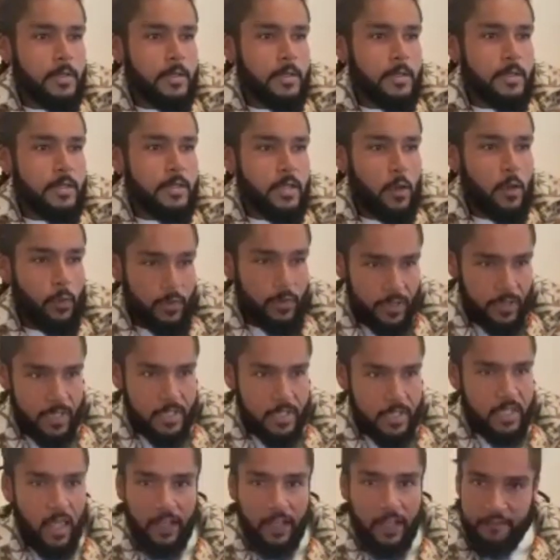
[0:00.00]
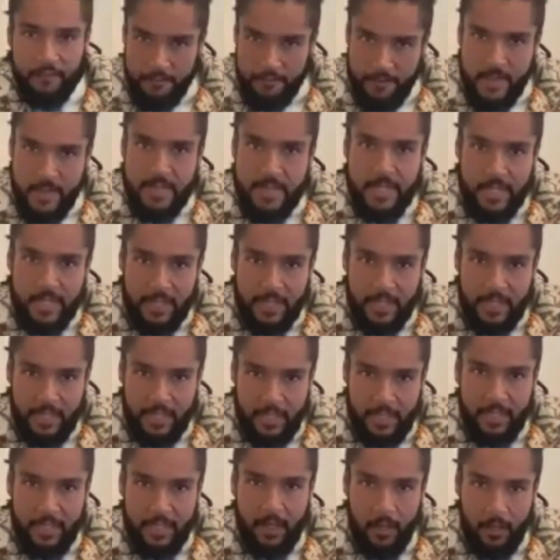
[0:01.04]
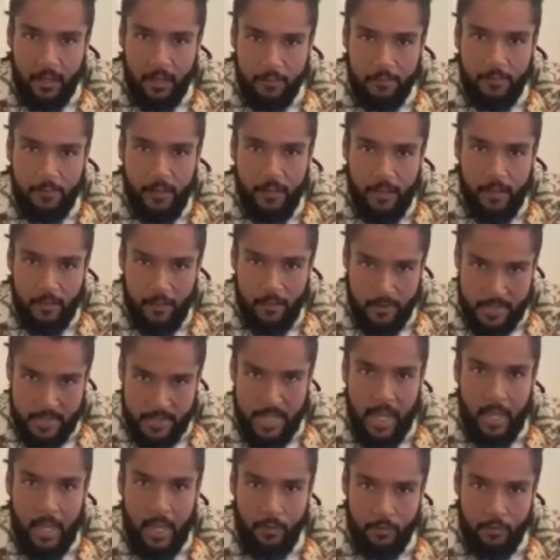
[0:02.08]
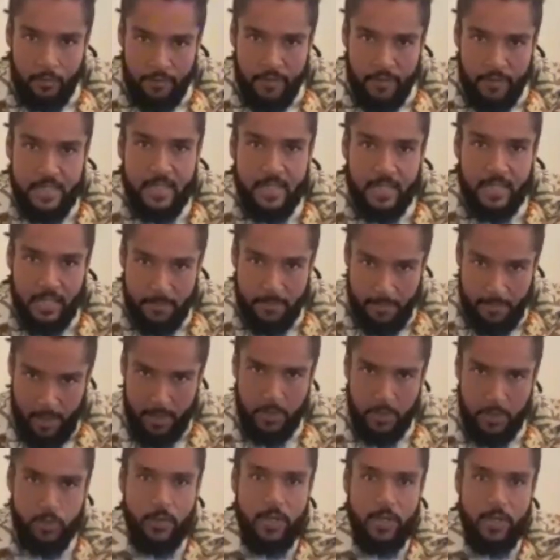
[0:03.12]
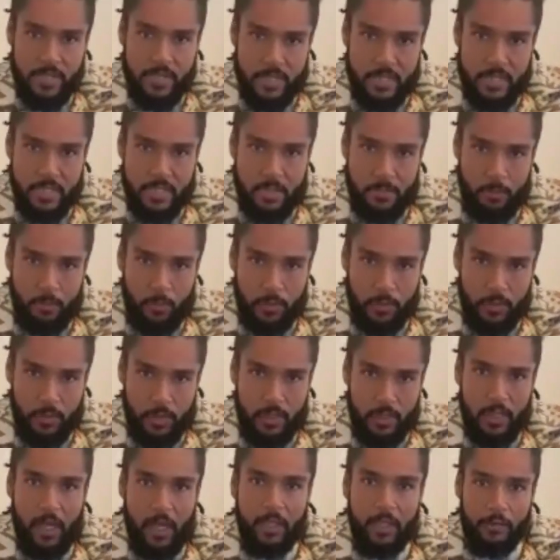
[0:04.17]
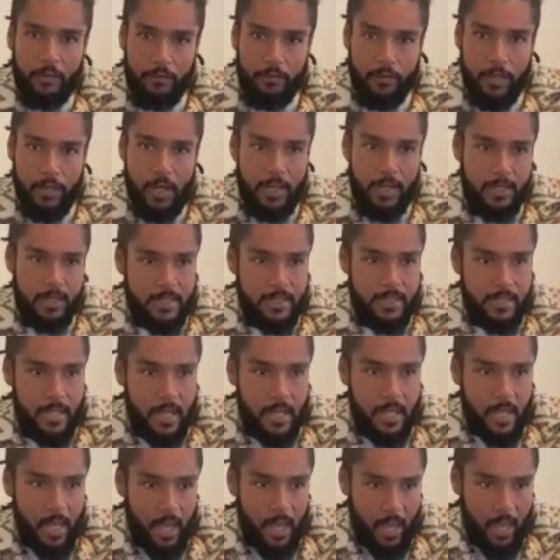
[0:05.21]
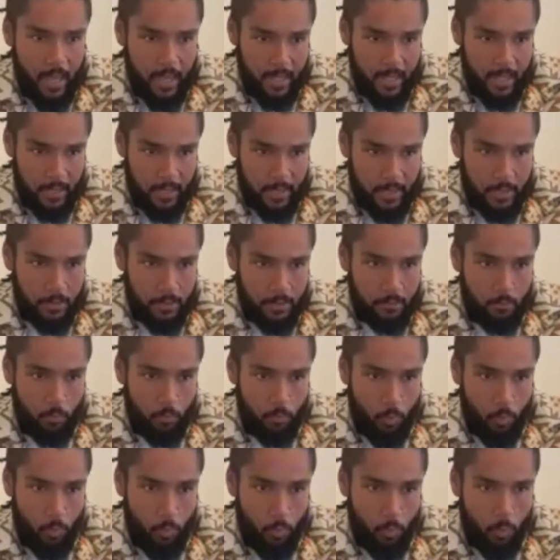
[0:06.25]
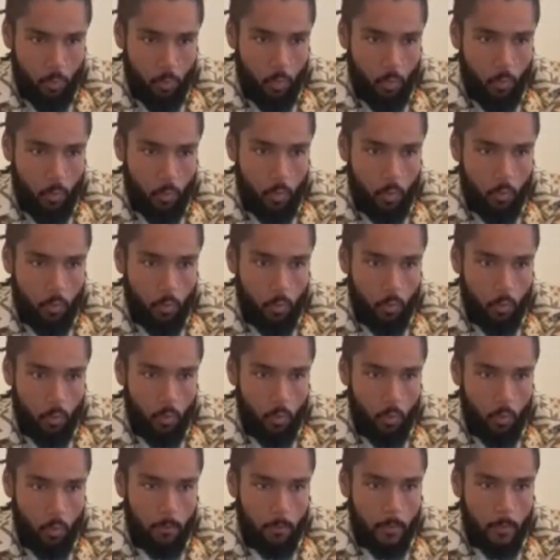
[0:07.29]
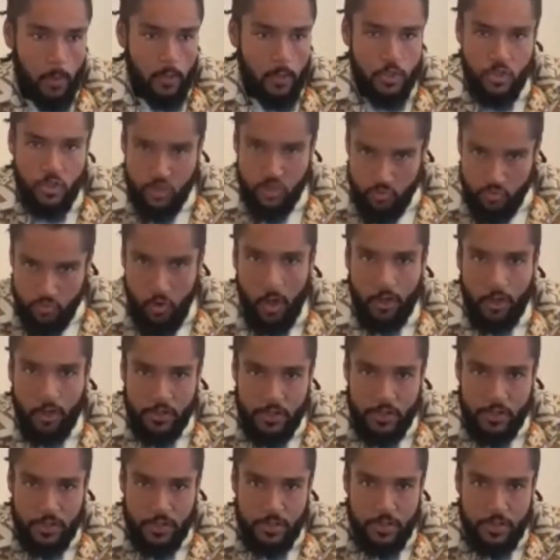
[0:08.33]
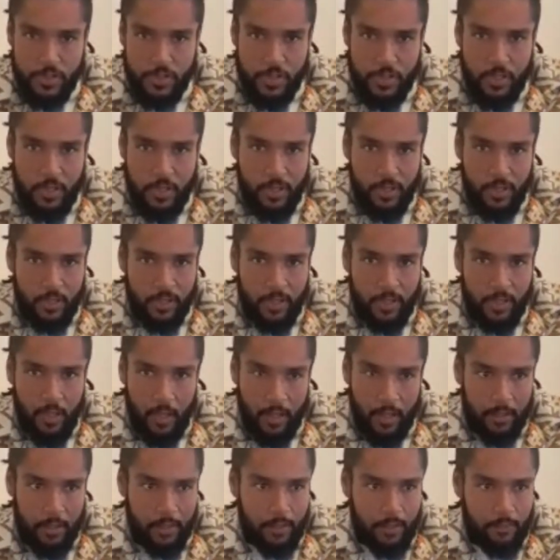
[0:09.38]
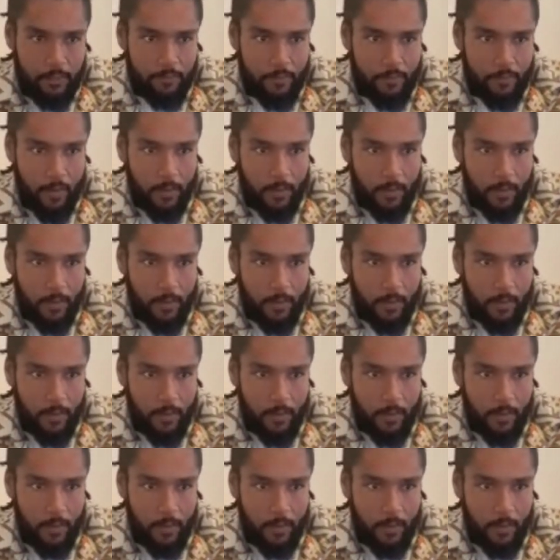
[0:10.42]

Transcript: so it does like physically kind of the sound physically penetrates into the body and creates a more structured kind of